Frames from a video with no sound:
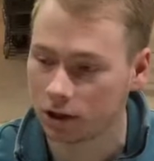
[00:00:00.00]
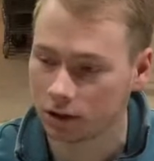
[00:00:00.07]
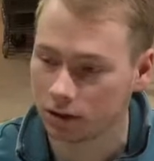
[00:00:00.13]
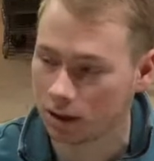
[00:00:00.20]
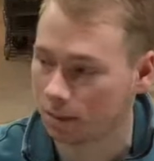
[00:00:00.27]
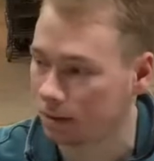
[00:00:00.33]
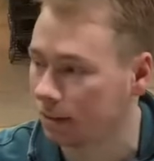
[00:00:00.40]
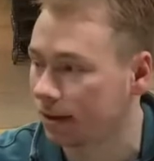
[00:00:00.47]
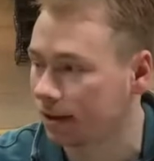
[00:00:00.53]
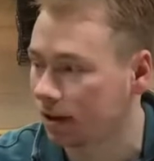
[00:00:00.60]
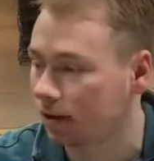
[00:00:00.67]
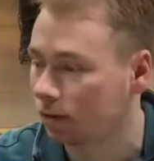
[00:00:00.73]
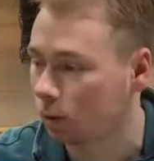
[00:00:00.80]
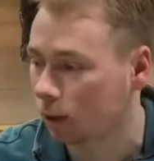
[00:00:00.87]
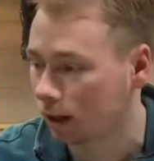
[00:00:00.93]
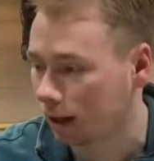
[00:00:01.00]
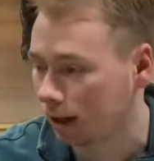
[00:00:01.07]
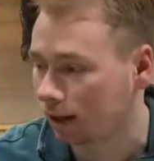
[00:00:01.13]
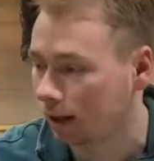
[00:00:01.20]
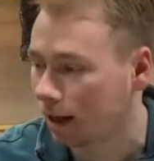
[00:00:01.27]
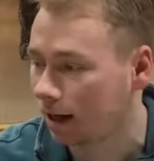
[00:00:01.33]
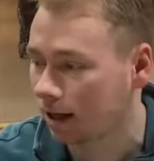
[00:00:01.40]
company myself, what I
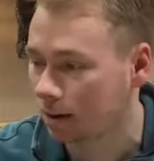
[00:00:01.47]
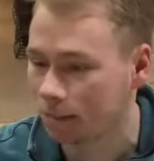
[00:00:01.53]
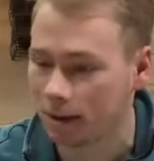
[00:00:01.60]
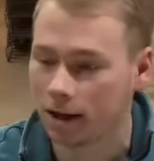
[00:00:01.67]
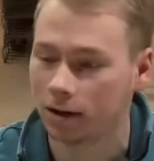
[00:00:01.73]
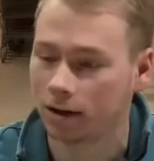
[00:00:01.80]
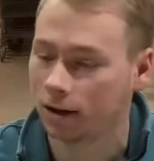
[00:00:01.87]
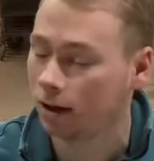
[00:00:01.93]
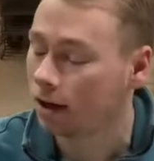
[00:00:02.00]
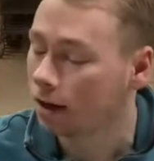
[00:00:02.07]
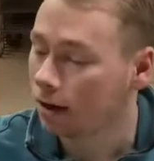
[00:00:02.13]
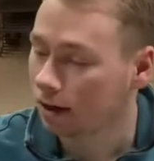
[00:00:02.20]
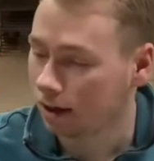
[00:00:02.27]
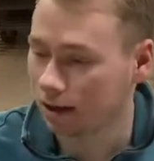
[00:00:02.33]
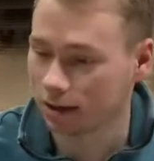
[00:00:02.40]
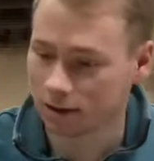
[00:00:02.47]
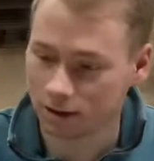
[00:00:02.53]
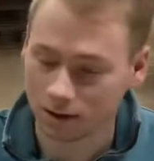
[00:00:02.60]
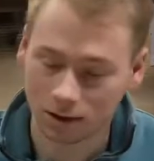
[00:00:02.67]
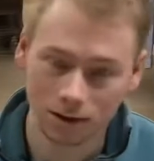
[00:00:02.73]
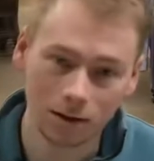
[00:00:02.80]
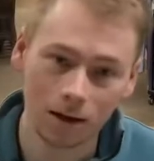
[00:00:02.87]
like about it is the
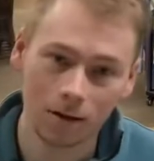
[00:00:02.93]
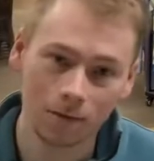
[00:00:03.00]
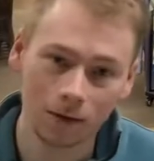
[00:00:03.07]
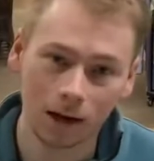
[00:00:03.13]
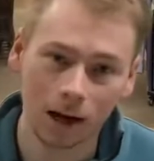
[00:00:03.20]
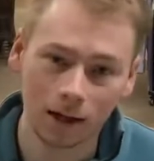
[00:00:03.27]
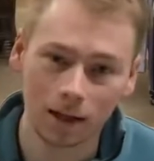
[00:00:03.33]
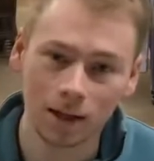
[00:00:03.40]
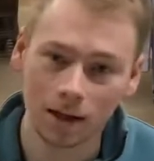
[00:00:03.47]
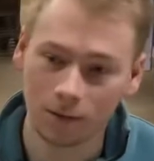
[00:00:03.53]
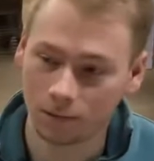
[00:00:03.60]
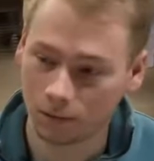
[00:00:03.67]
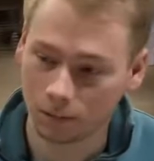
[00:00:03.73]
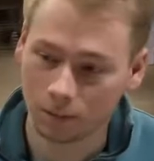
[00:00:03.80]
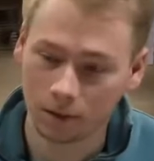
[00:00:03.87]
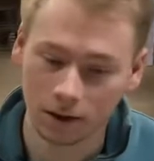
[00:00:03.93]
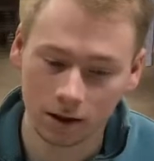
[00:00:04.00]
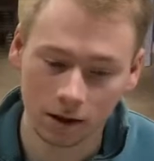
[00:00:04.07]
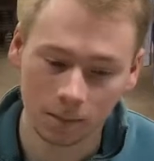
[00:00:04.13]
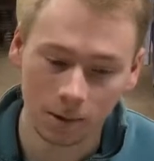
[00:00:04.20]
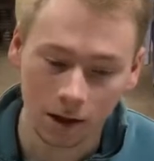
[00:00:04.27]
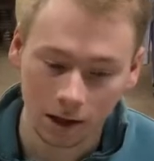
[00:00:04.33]
stuff that I get from them
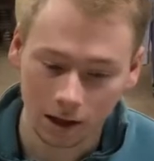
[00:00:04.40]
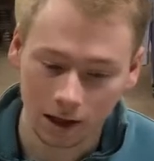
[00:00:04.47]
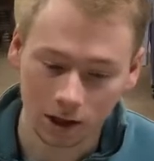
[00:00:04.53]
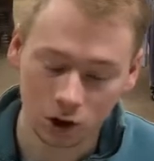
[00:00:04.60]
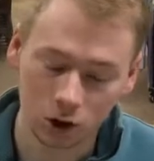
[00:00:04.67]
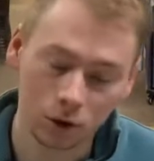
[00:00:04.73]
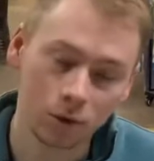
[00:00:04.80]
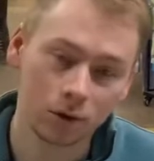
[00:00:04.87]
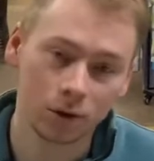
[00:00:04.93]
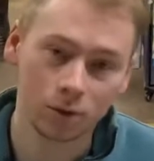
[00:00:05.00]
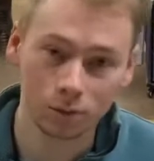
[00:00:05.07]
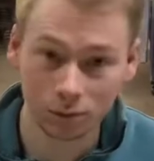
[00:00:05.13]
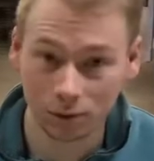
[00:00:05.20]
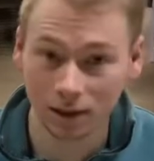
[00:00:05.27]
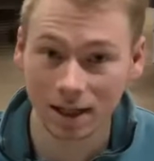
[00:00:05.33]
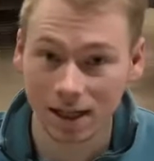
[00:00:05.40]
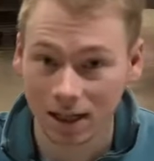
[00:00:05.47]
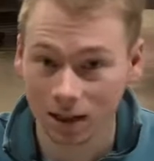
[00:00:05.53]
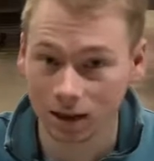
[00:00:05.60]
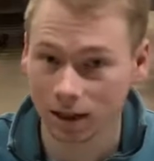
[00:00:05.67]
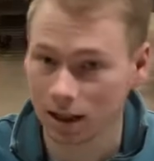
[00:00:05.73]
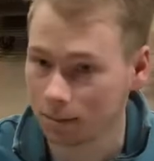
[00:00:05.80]
is usually really
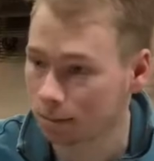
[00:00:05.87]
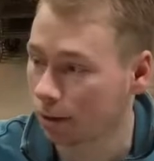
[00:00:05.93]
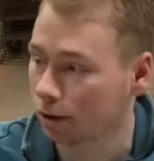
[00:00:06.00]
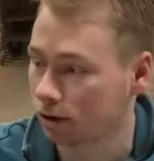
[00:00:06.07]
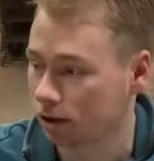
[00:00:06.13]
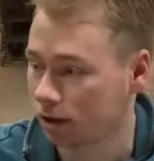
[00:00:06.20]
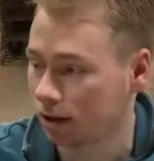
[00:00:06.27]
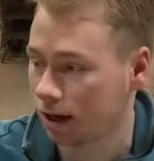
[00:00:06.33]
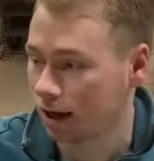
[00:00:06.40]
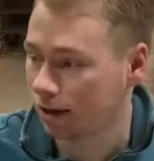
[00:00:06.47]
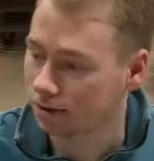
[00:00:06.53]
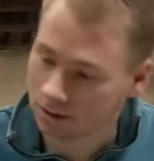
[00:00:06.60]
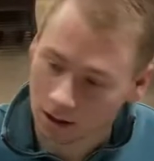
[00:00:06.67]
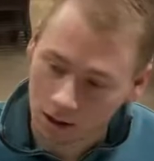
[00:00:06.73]
clean merchandise.